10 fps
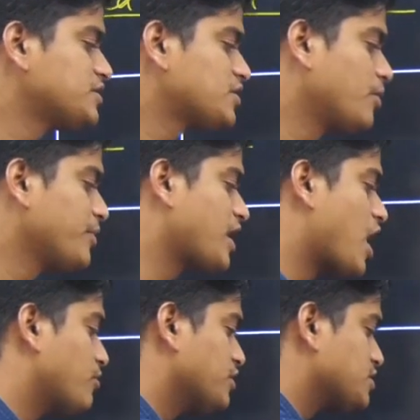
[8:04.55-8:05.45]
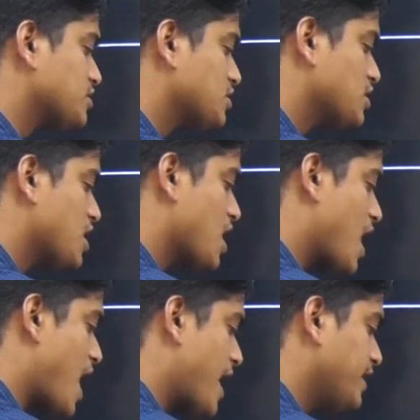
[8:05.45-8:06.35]
is coming how much?
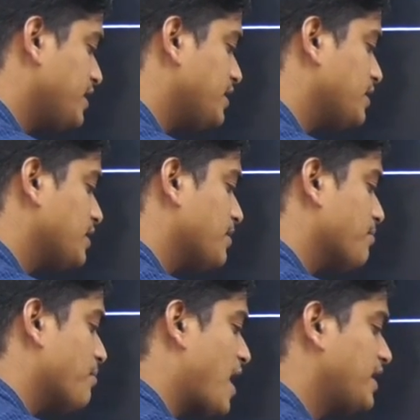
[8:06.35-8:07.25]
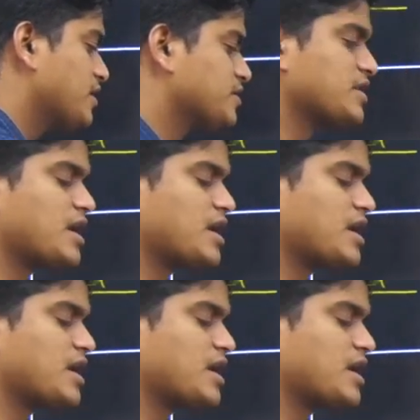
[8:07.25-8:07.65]
I minus